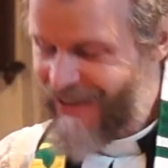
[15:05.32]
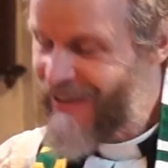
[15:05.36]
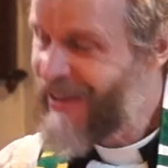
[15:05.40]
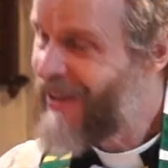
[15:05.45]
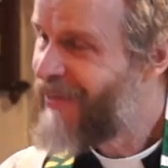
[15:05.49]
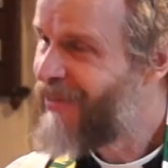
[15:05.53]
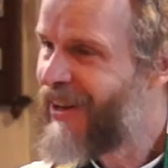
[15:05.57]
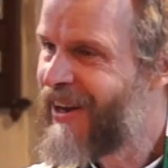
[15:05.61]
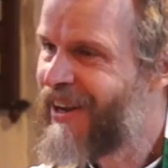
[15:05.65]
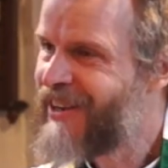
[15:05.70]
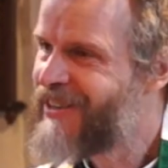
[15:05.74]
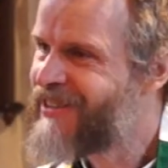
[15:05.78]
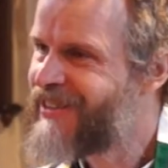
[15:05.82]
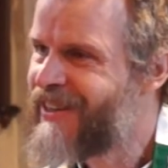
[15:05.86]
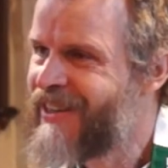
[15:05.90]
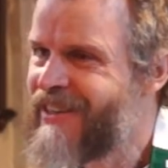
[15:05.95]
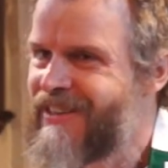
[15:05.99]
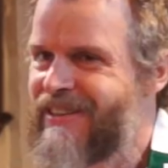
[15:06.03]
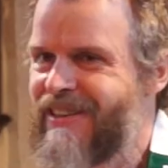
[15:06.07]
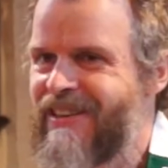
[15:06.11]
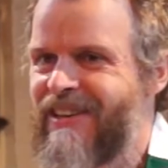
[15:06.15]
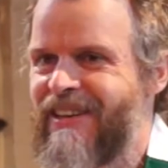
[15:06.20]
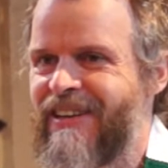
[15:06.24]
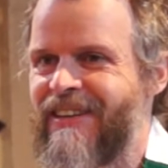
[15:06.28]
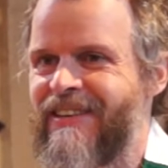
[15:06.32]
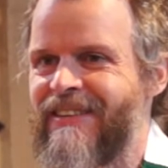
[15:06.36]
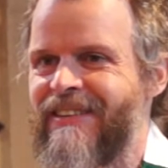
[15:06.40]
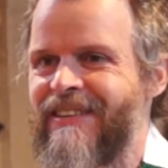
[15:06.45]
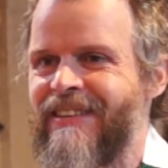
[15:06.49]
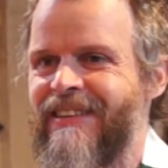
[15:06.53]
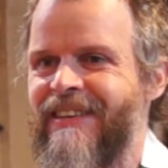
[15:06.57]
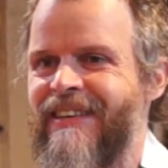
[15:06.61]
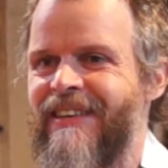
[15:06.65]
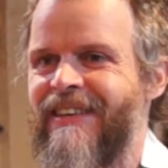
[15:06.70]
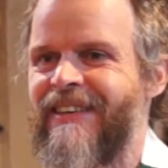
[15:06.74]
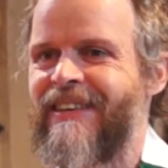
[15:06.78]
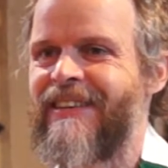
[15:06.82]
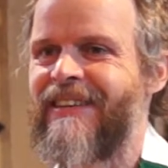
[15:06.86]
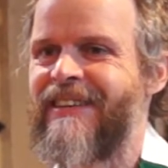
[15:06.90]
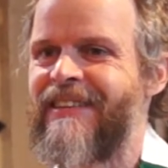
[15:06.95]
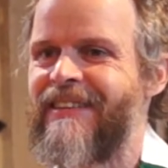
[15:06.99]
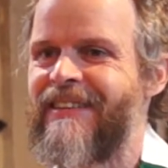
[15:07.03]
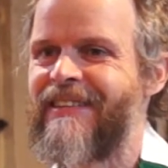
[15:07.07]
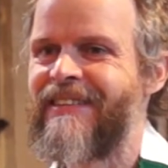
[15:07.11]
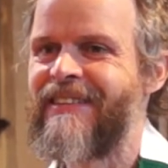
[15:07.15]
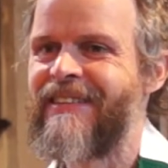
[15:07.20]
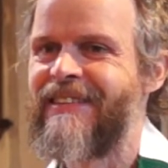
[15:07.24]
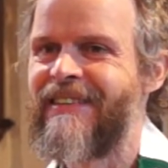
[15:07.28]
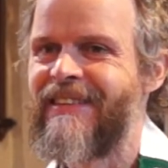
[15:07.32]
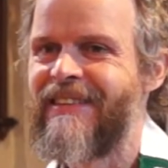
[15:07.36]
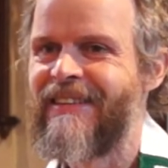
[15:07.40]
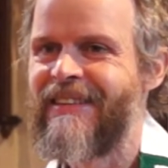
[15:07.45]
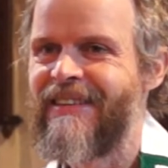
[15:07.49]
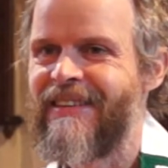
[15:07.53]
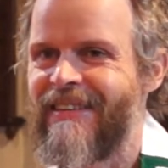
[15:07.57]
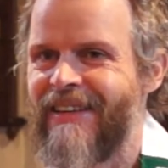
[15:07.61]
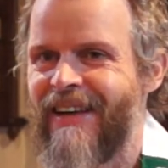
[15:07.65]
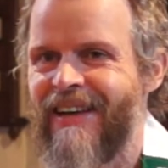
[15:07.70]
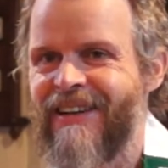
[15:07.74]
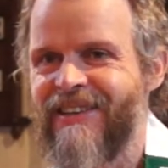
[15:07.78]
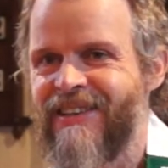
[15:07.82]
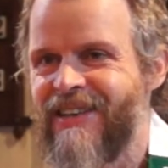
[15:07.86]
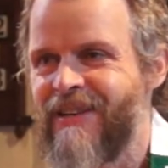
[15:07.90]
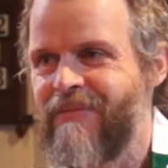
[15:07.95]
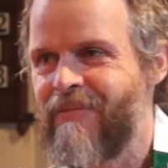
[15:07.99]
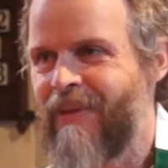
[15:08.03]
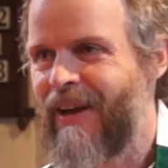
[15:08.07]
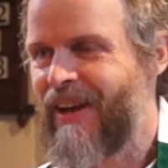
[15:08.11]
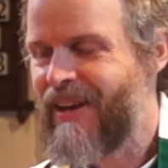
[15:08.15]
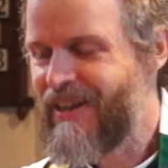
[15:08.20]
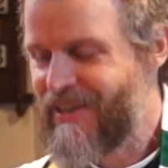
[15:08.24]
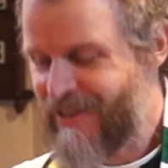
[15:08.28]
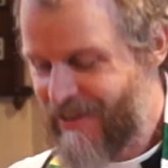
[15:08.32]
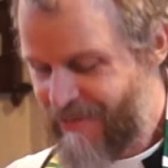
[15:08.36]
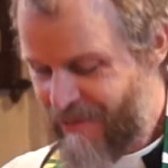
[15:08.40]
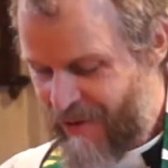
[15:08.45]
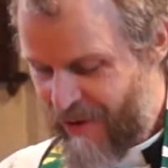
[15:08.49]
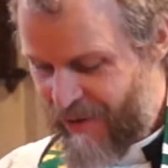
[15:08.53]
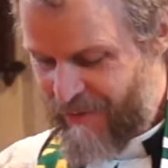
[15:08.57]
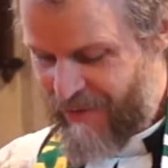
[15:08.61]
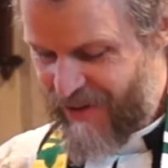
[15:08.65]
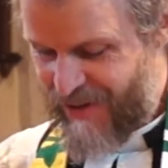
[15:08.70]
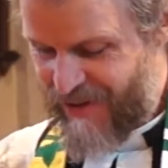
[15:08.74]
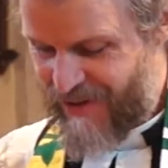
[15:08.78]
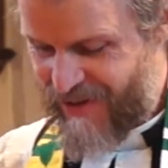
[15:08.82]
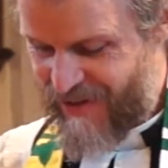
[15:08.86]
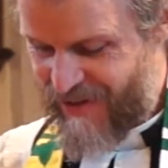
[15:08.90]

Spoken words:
nevertheless, they did it. They actually paid him homage.